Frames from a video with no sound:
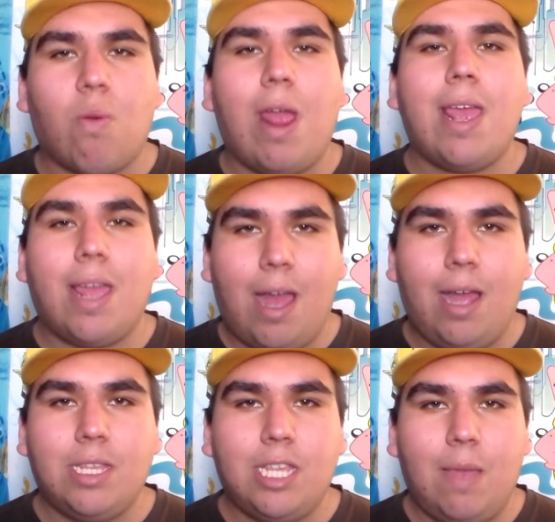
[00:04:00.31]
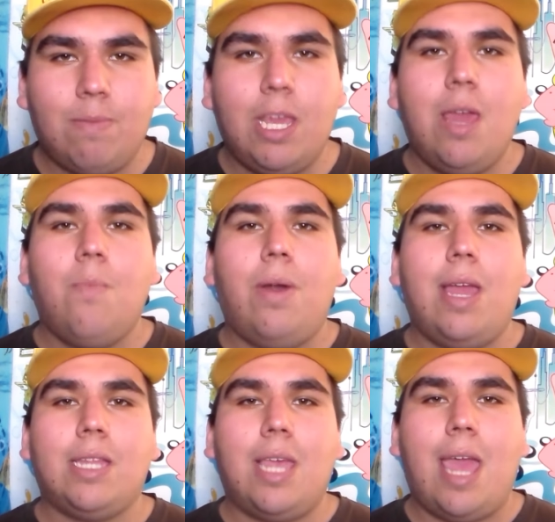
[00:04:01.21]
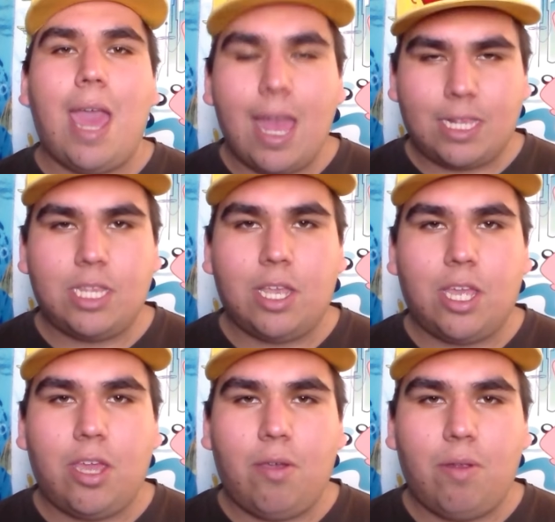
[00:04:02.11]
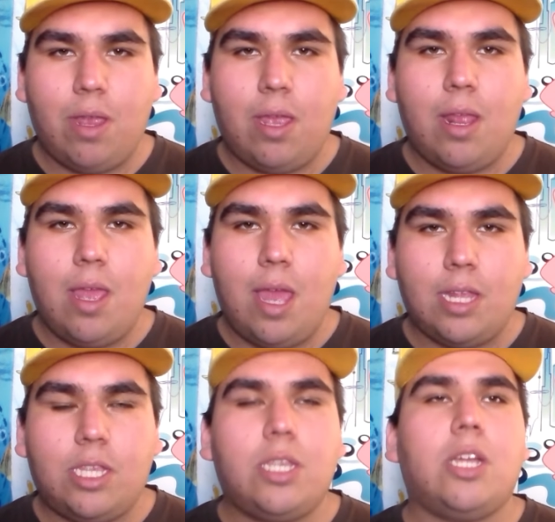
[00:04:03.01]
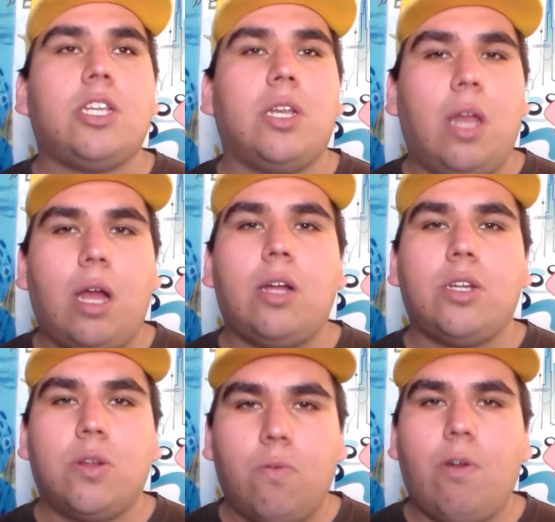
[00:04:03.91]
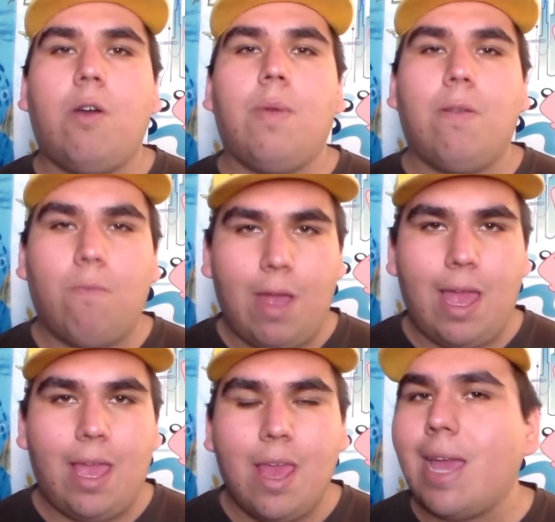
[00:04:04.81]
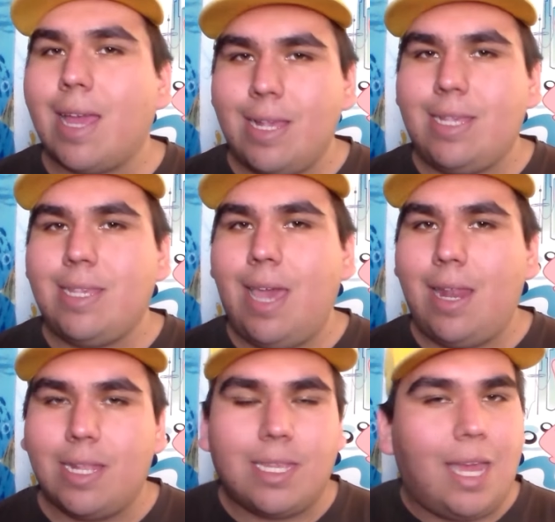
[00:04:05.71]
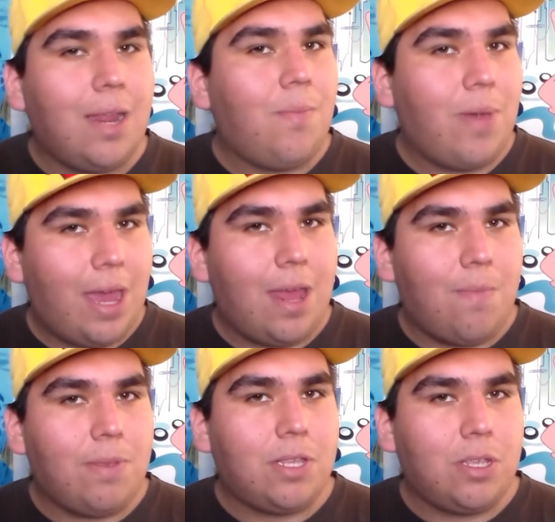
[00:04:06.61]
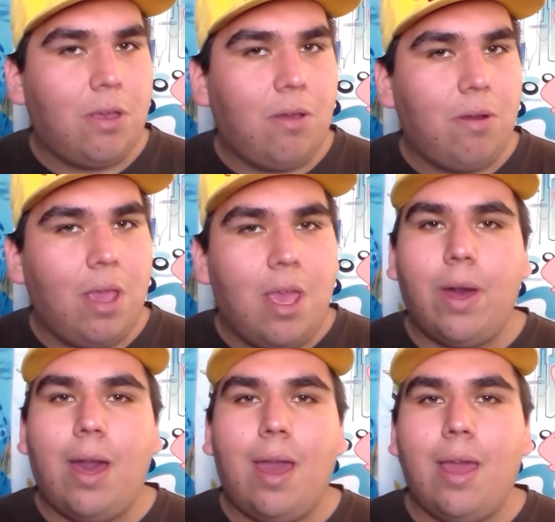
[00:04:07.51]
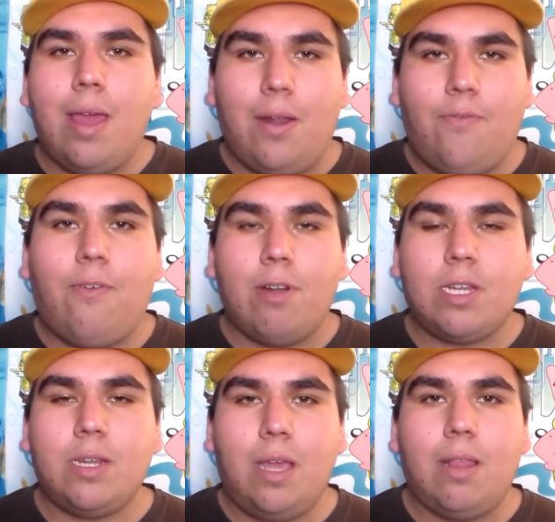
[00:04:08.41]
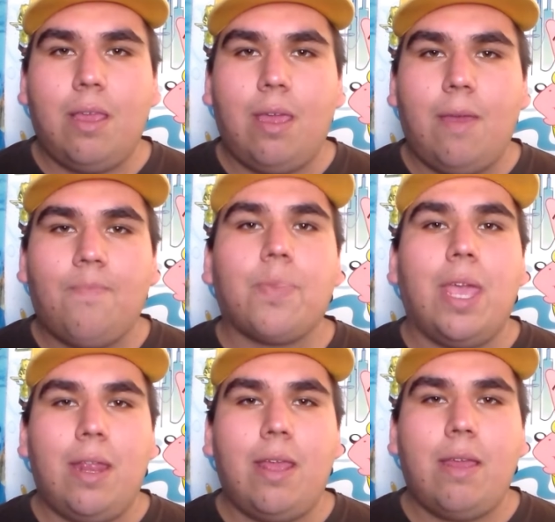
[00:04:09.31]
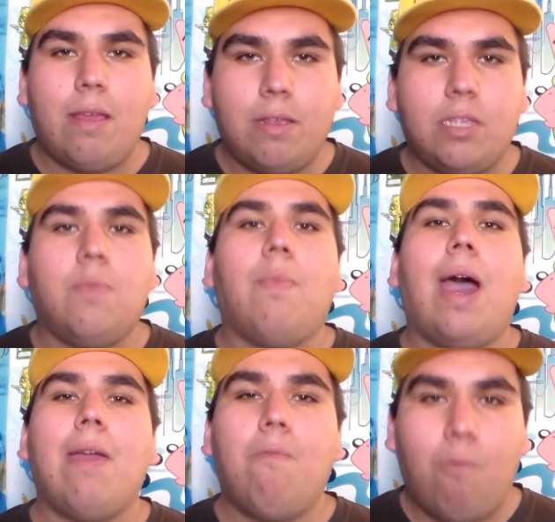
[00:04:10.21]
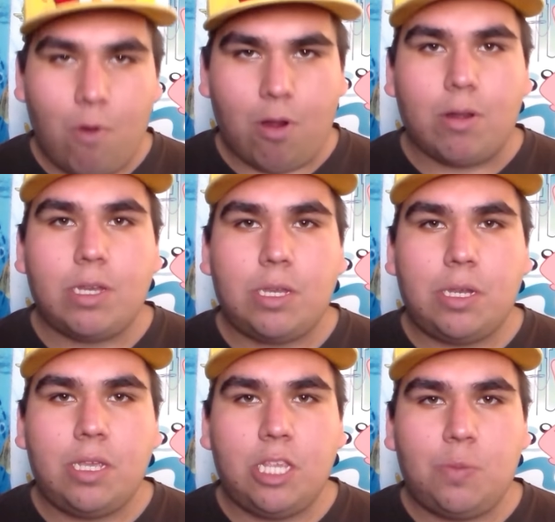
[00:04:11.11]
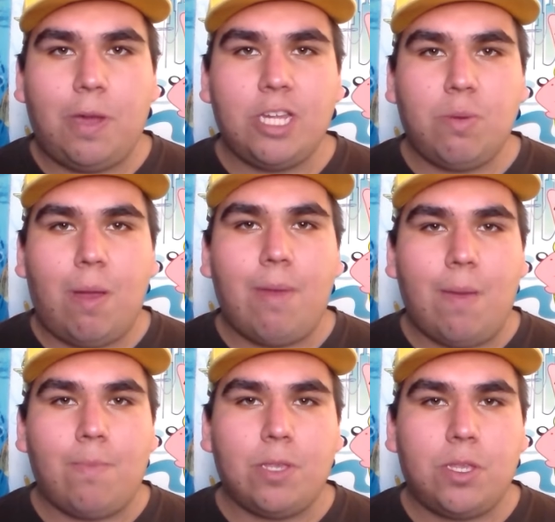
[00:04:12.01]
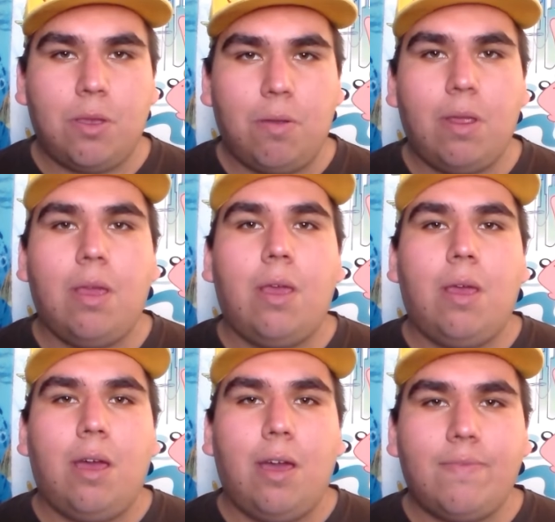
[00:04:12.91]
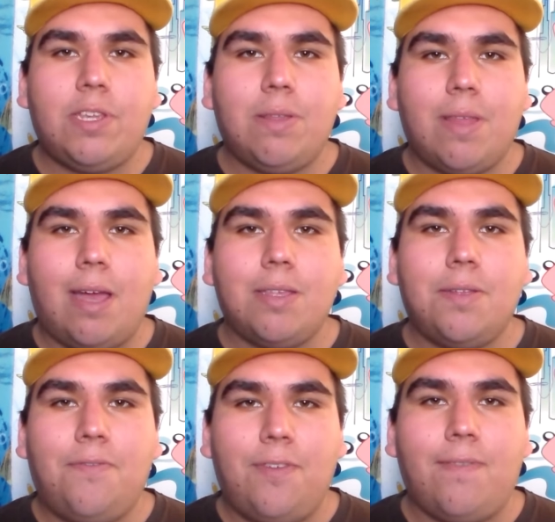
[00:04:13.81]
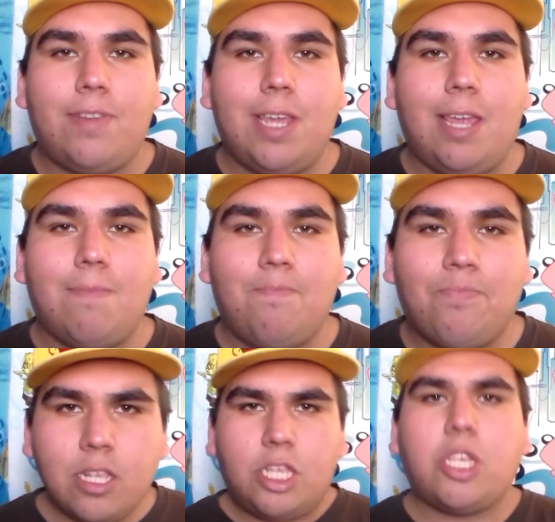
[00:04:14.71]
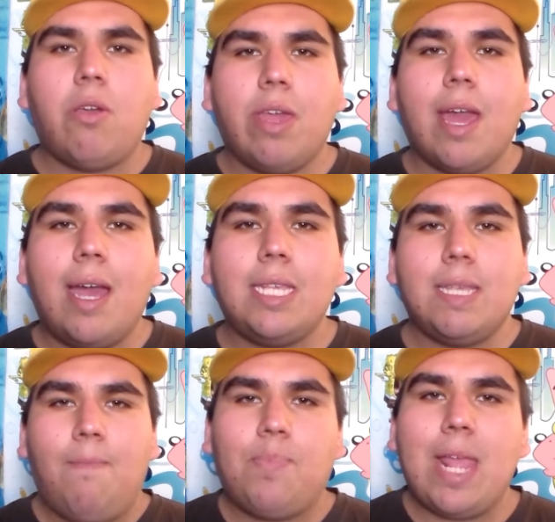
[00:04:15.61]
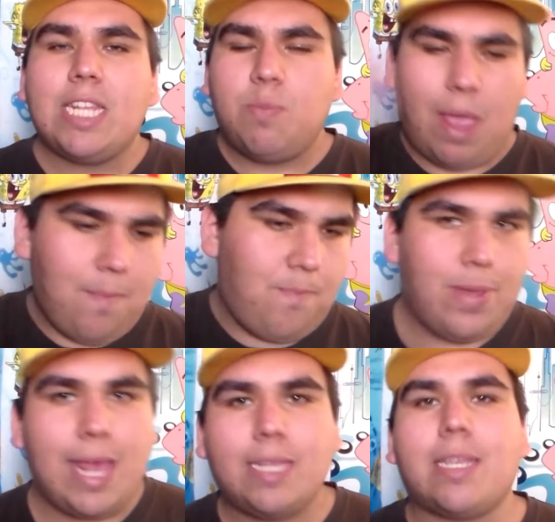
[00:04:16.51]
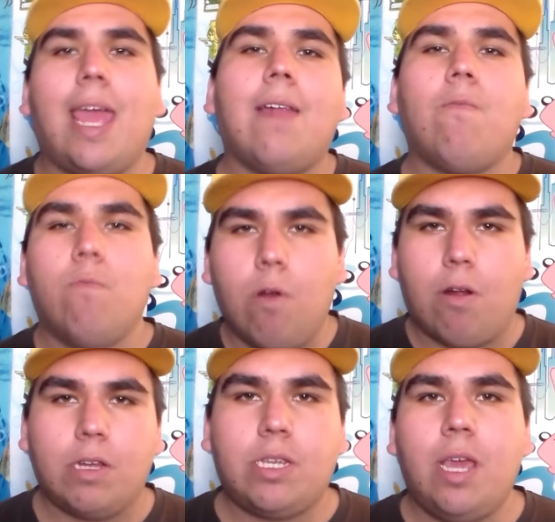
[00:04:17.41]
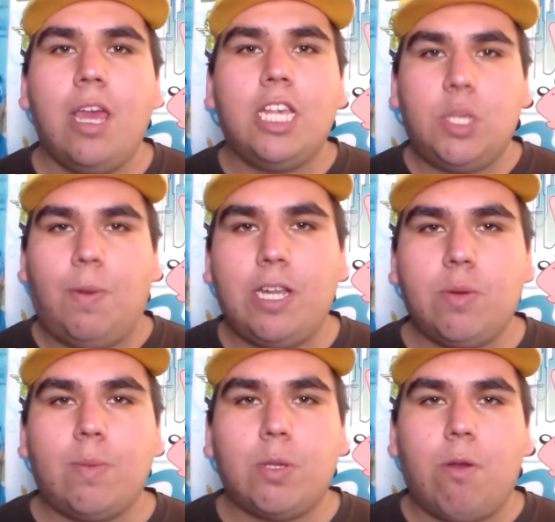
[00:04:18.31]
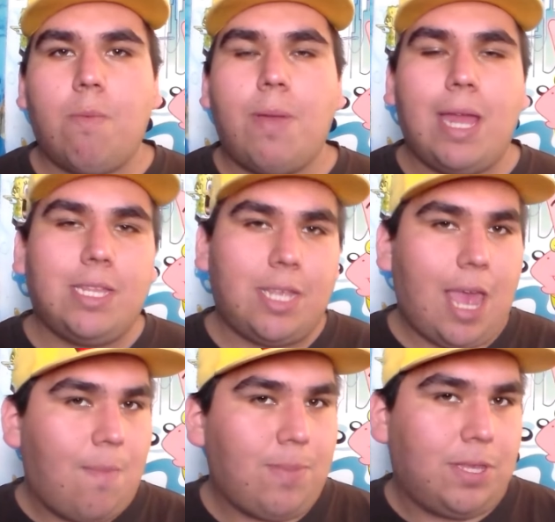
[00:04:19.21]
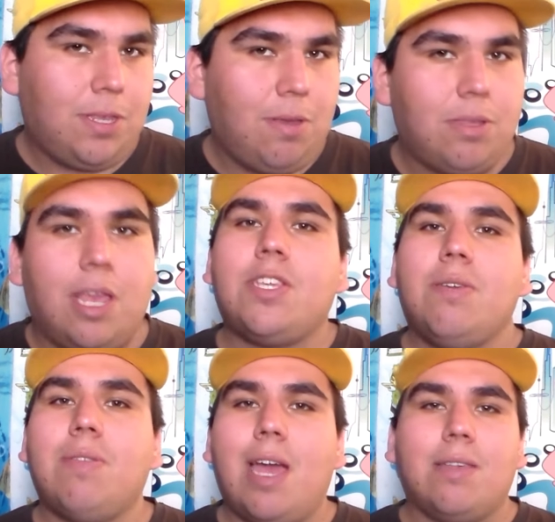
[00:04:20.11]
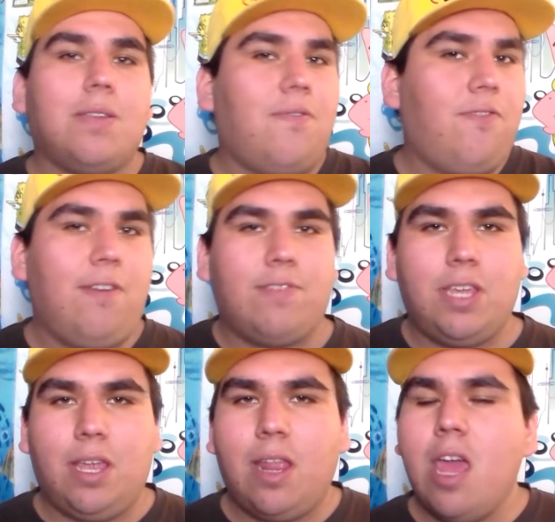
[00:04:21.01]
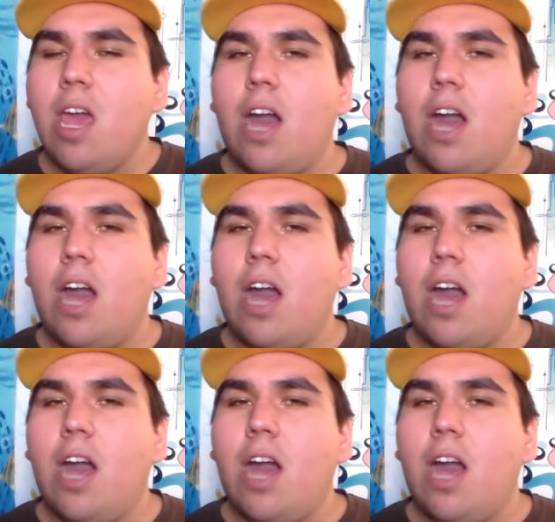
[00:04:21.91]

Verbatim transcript: a great concept, but it's executed in such an underwhelming way. Like I said, it's not a bad episode, but unfortunately, it is my worst SpongeBob episode of 2015. So, you guys, that's my best and worst SpongeBob SquarePants episodes 2015.